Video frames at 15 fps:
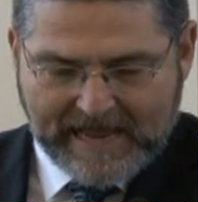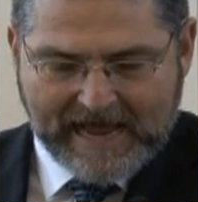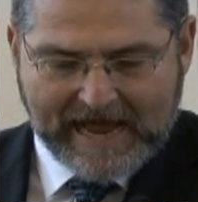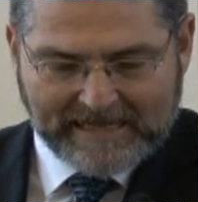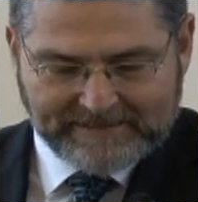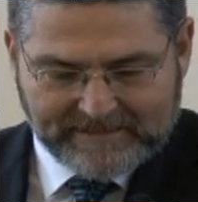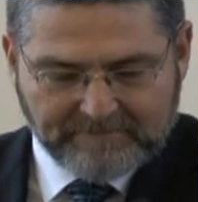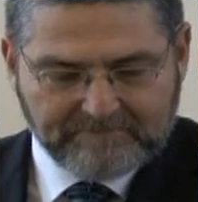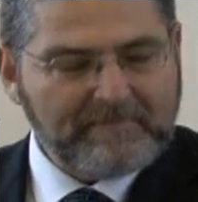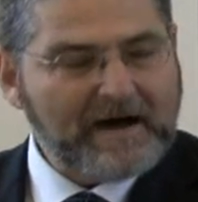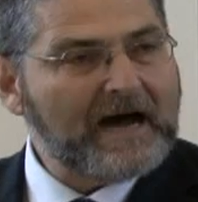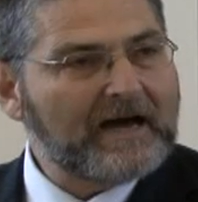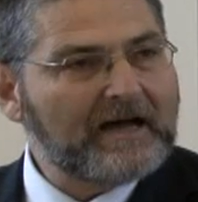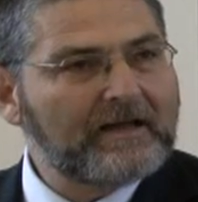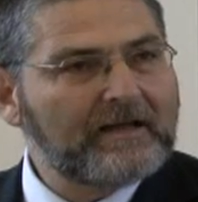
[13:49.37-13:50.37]

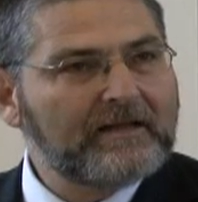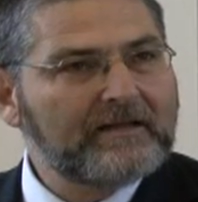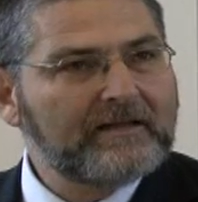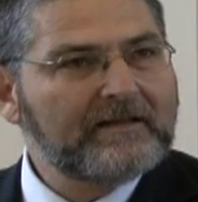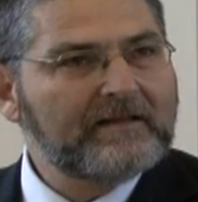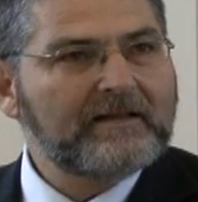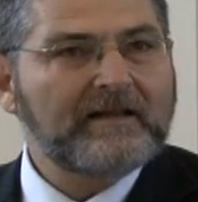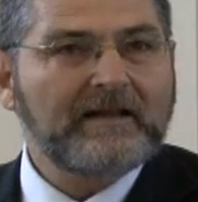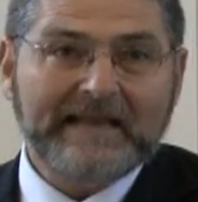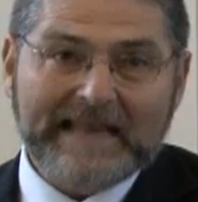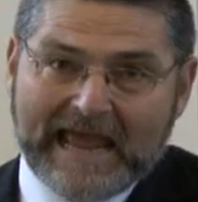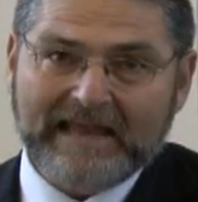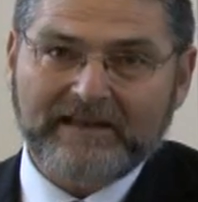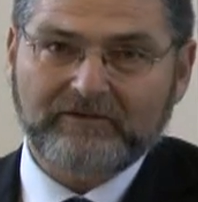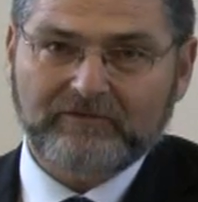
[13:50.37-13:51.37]
Adama,
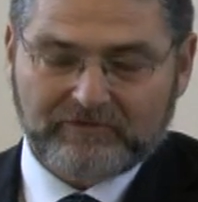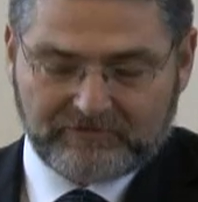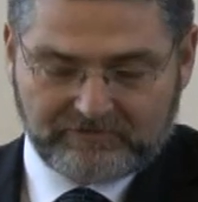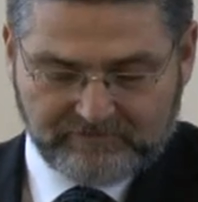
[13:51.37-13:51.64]
land.